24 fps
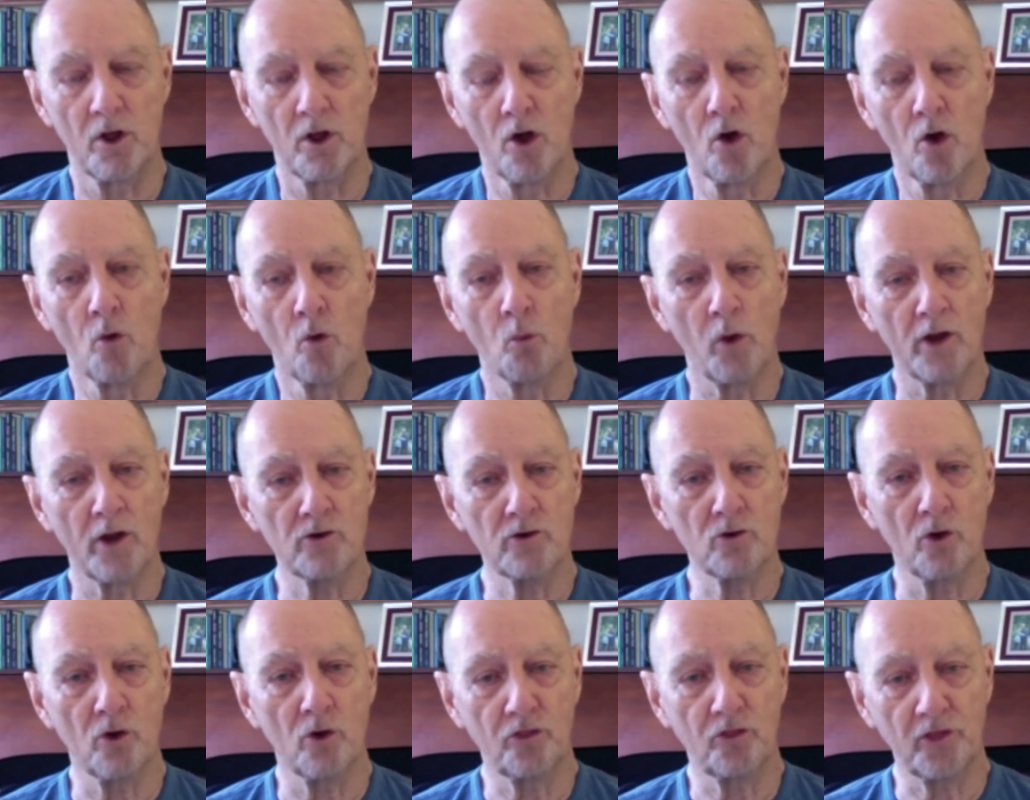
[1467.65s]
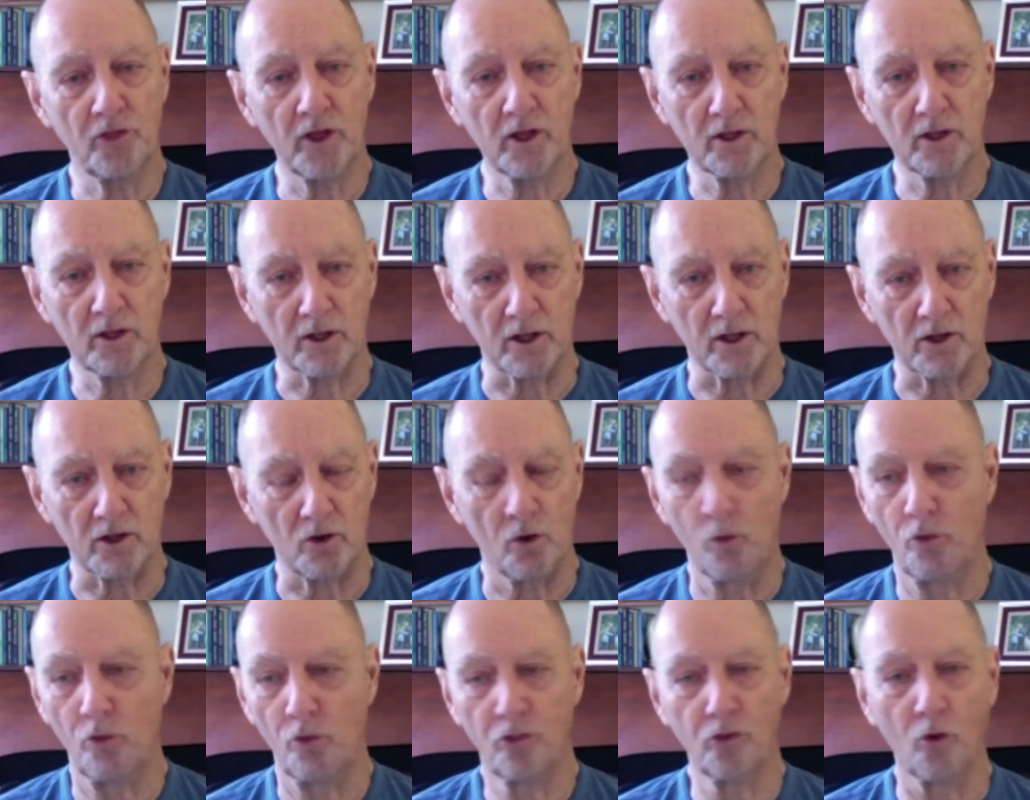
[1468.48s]
When you're thinking,
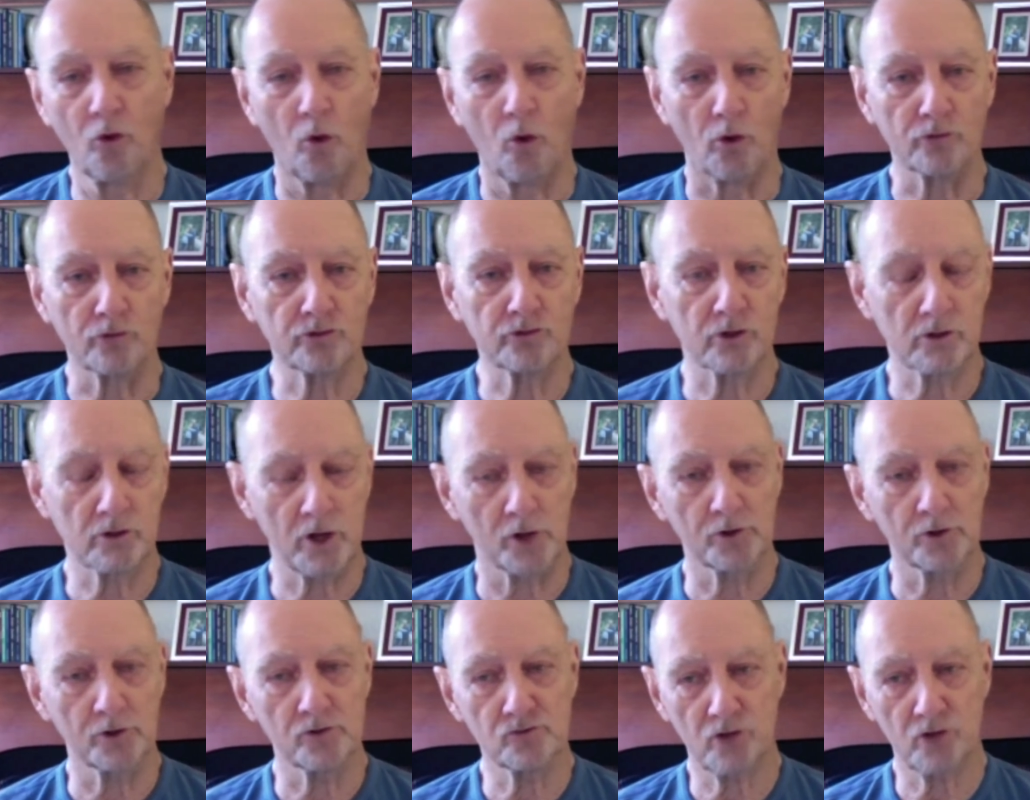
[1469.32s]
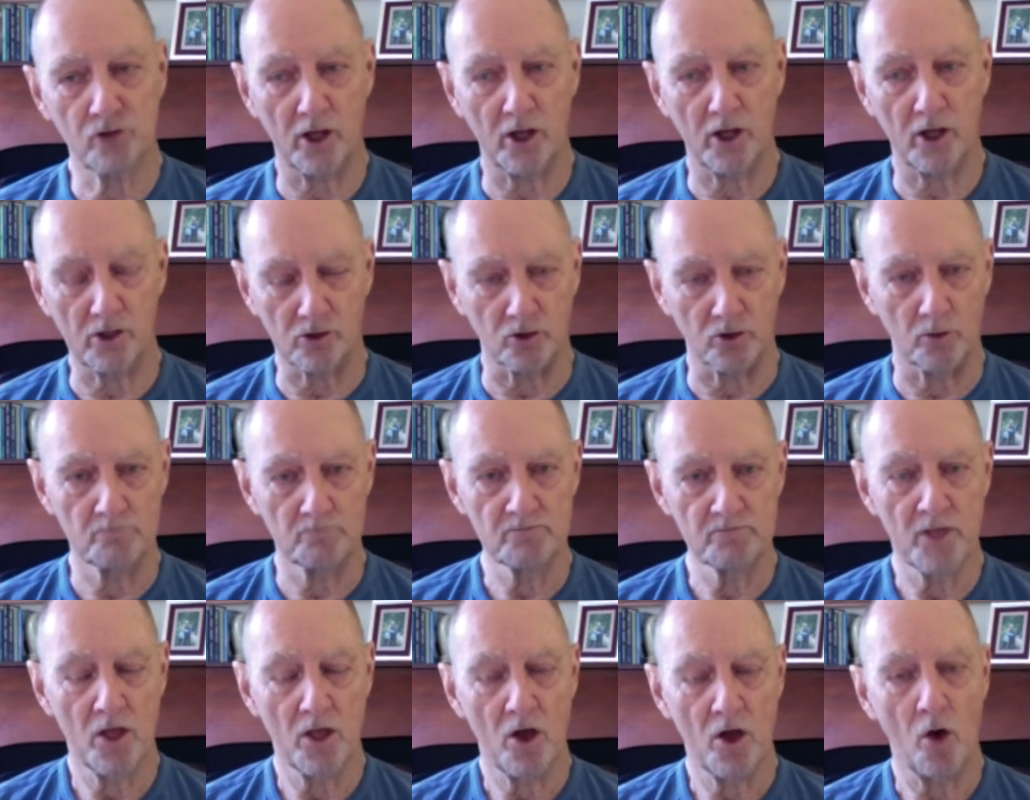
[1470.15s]
all thoughts are going to take you
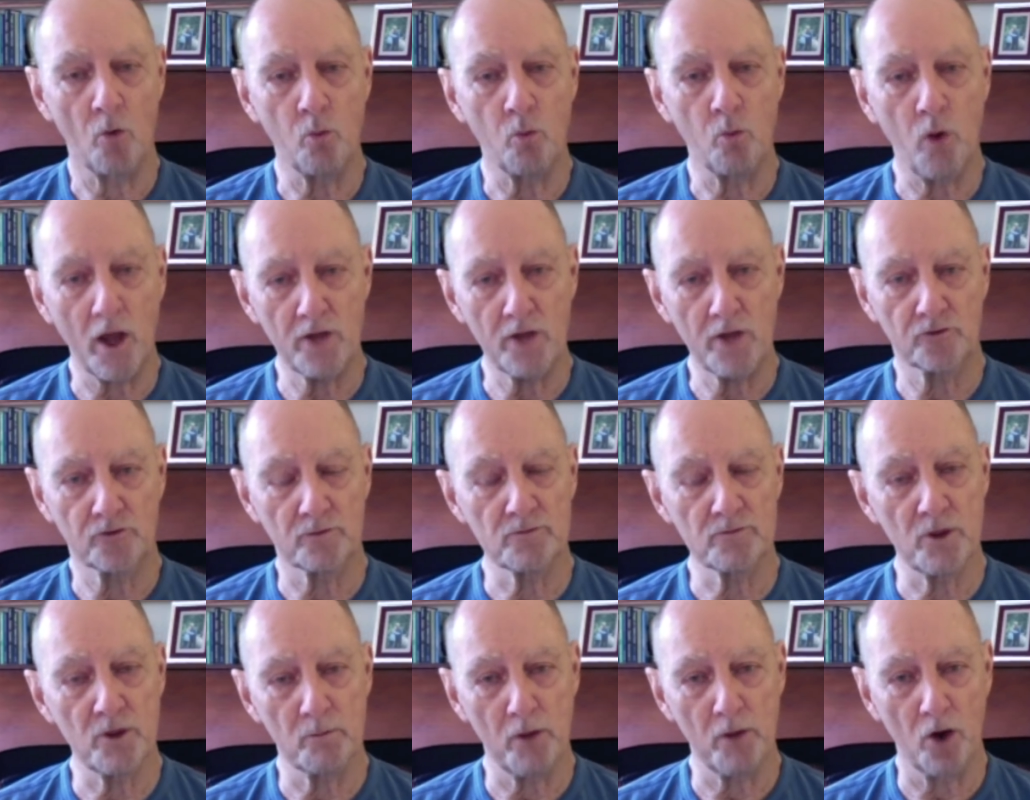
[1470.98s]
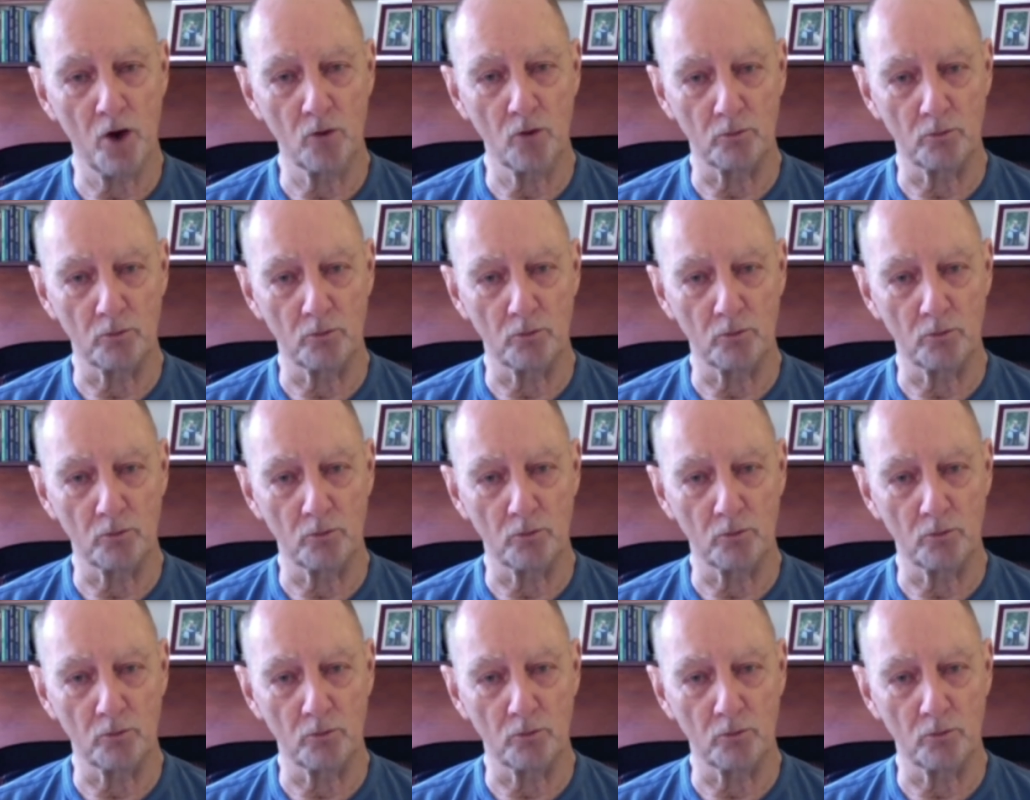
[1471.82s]
away from the moment.